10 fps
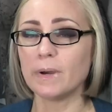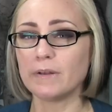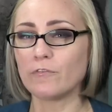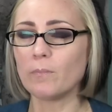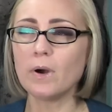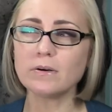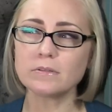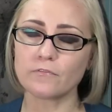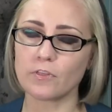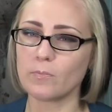But for
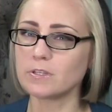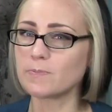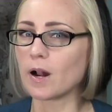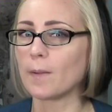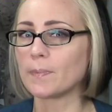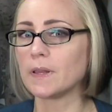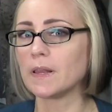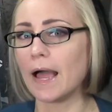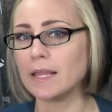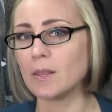most, for the most part,
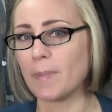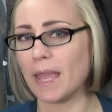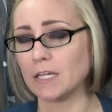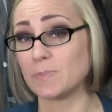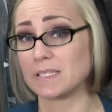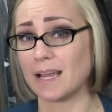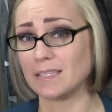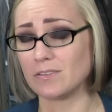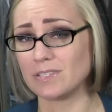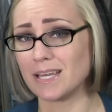applying the paint
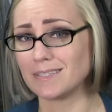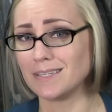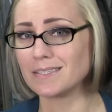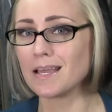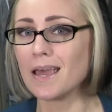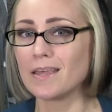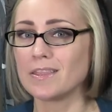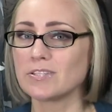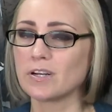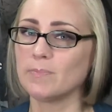besides those techniques,
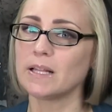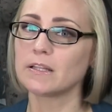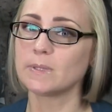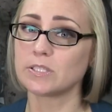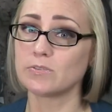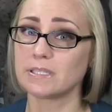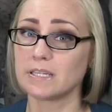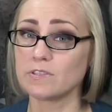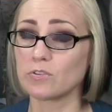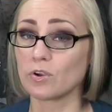these are going to be a little bit too
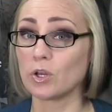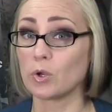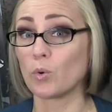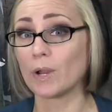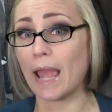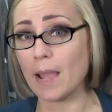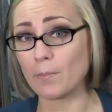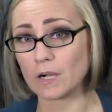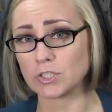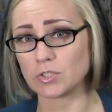stiff, so they're going to
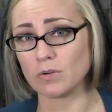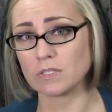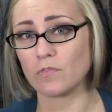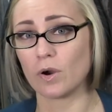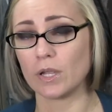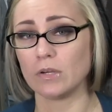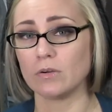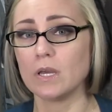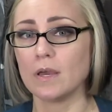create brush strokes for you.